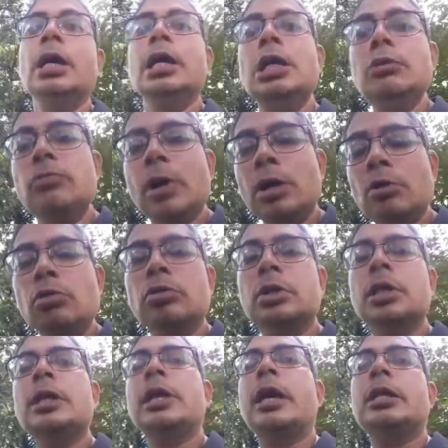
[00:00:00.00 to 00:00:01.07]
you are
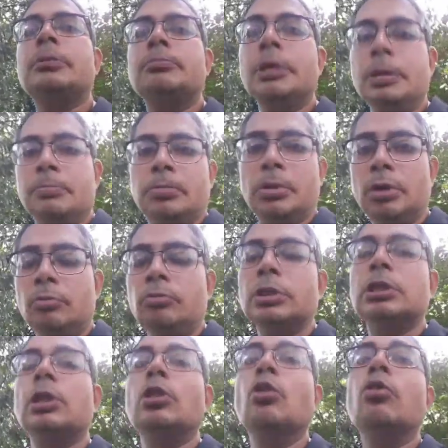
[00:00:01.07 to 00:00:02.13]
looking at people
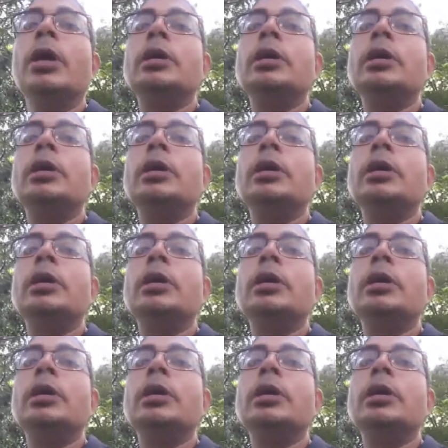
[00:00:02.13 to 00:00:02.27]
with low